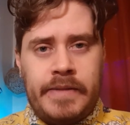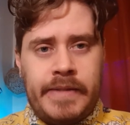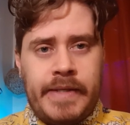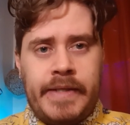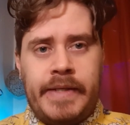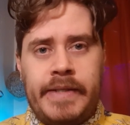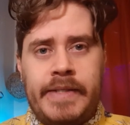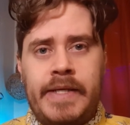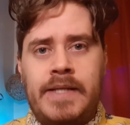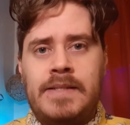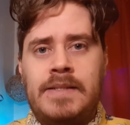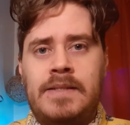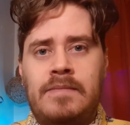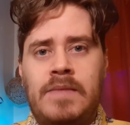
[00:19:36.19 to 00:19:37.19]
taking a
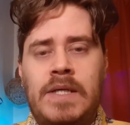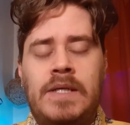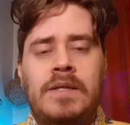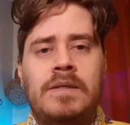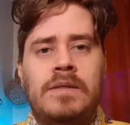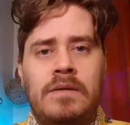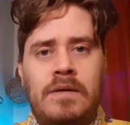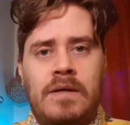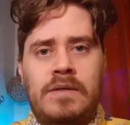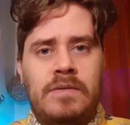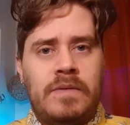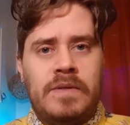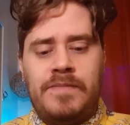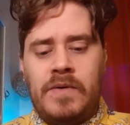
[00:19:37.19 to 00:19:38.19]
test and making sure not to
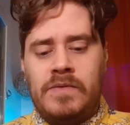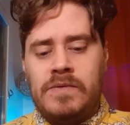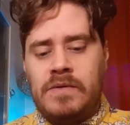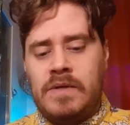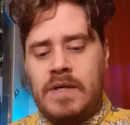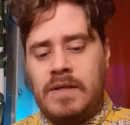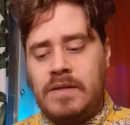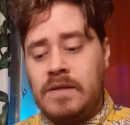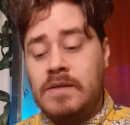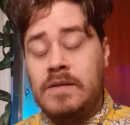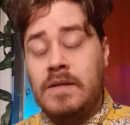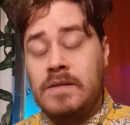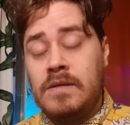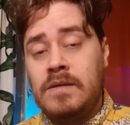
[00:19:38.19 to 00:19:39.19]
expose her to anything she
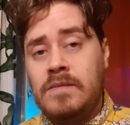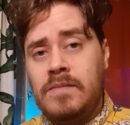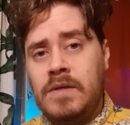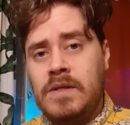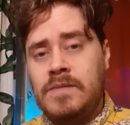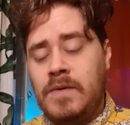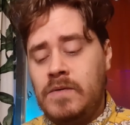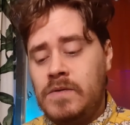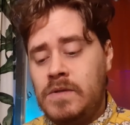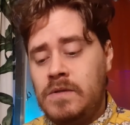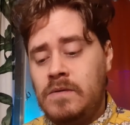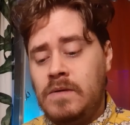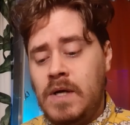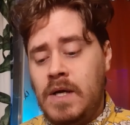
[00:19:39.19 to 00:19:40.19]
doesn't need to be exposed
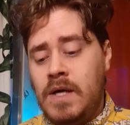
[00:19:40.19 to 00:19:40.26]
to.